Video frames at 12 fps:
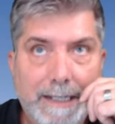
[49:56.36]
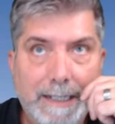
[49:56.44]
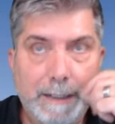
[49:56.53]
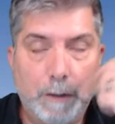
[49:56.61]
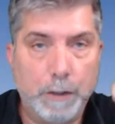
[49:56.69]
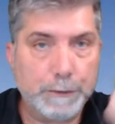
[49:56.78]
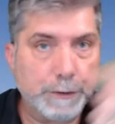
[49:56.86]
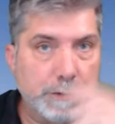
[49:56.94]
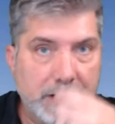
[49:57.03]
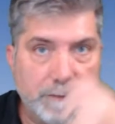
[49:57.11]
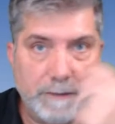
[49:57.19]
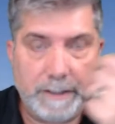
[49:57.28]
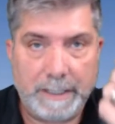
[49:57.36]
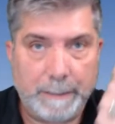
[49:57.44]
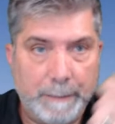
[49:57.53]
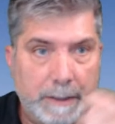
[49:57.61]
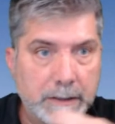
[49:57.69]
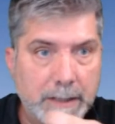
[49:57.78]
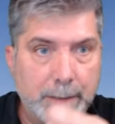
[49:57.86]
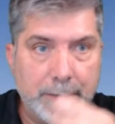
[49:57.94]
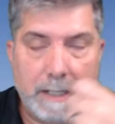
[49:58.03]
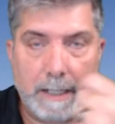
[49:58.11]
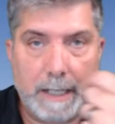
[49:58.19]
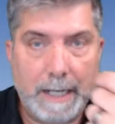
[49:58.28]
it alters everything, because
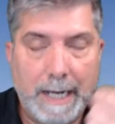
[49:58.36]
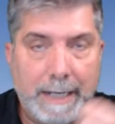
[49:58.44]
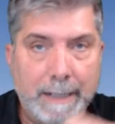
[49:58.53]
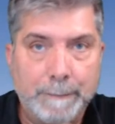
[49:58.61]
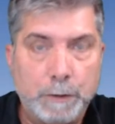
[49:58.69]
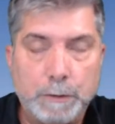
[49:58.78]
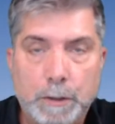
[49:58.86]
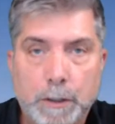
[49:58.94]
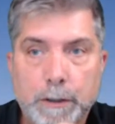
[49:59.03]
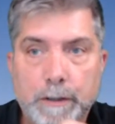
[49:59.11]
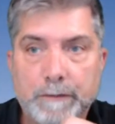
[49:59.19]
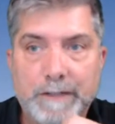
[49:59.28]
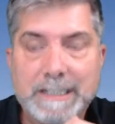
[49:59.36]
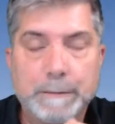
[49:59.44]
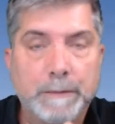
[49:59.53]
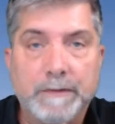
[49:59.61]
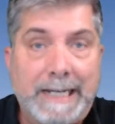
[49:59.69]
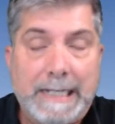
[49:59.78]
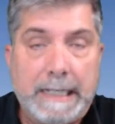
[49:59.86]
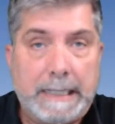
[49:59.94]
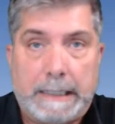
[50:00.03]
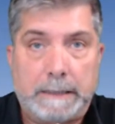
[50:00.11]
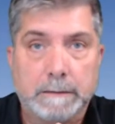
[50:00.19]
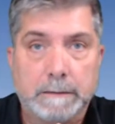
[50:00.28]
I am no longer a victim of
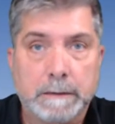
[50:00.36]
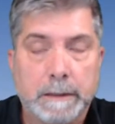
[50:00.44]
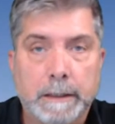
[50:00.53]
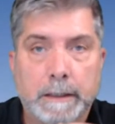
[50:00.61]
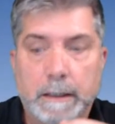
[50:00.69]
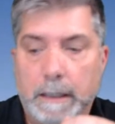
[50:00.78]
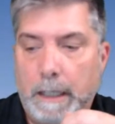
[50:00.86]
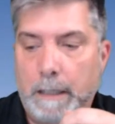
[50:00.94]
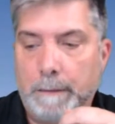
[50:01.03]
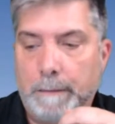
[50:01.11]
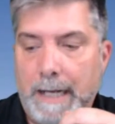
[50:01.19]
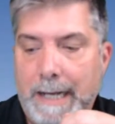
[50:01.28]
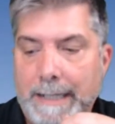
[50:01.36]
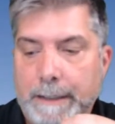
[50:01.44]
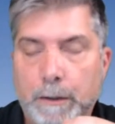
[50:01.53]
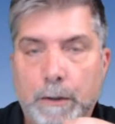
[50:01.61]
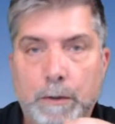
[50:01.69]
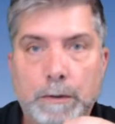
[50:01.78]
anything. I no